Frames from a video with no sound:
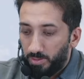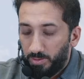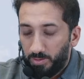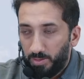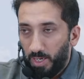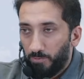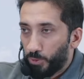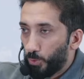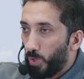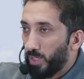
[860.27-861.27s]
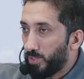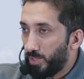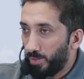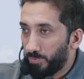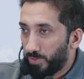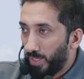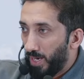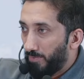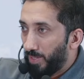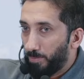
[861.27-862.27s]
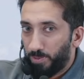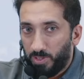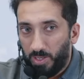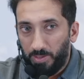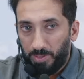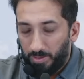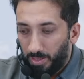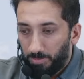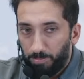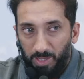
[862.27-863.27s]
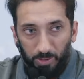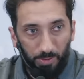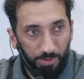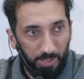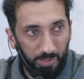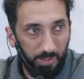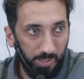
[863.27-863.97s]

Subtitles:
they have SWAT teams, they have that baton, that metal thing,